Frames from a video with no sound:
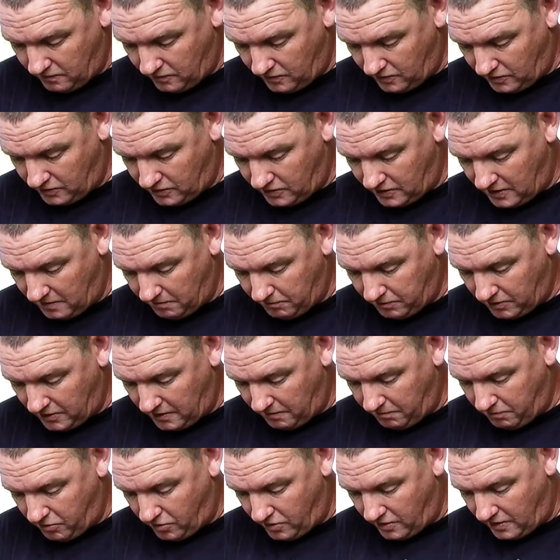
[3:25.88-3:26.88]
Just simply
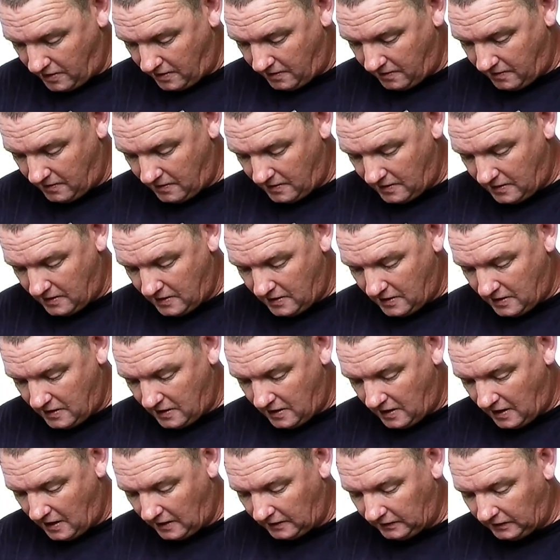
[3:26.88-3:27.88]
put a
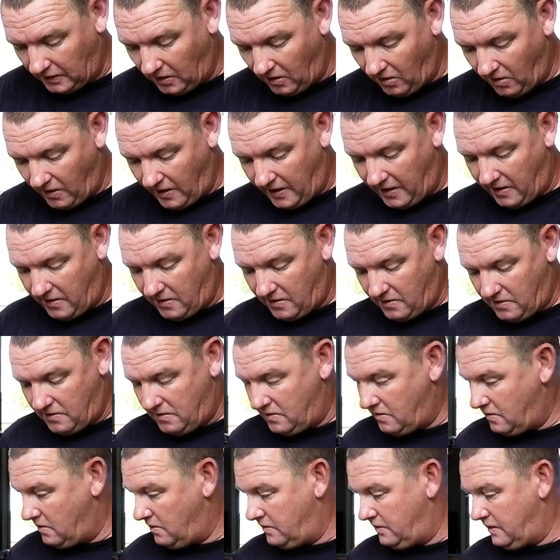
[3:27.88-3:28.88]
line
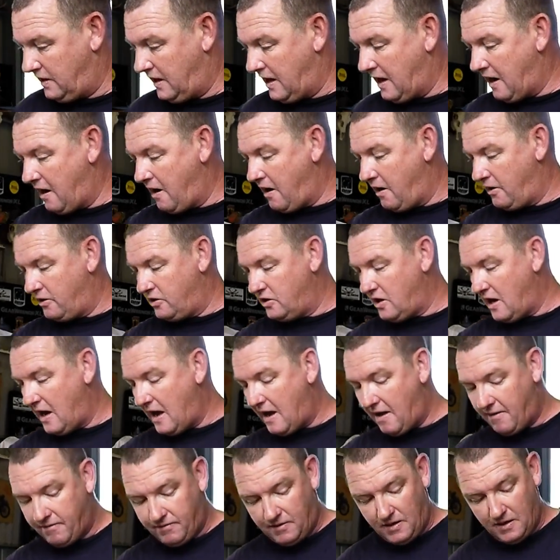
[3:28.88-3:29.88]
on the arrow
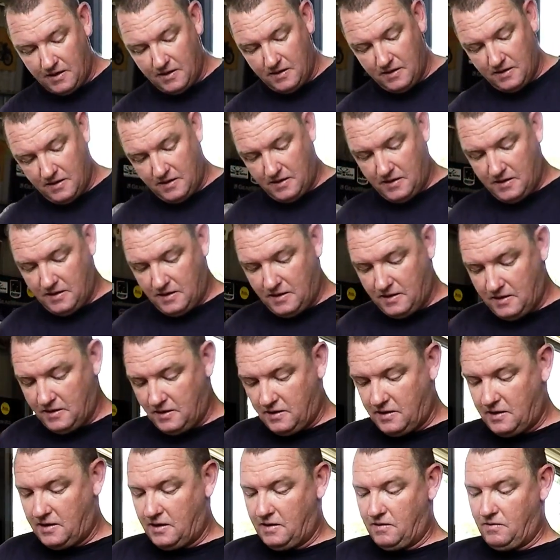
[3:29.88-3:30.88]
shaft
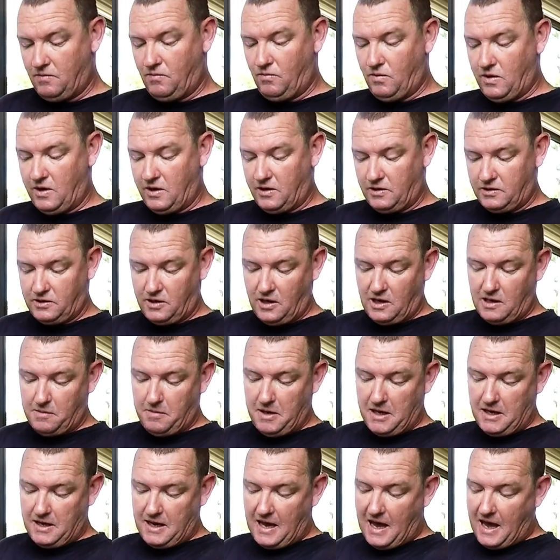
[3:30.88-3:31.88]
where it's going to
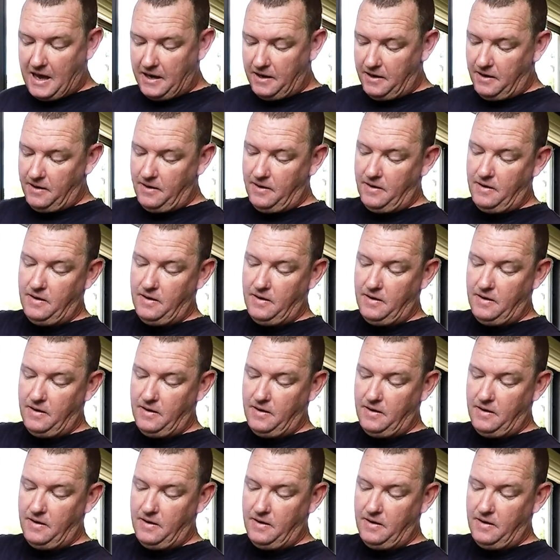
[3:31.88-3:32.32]
be cut.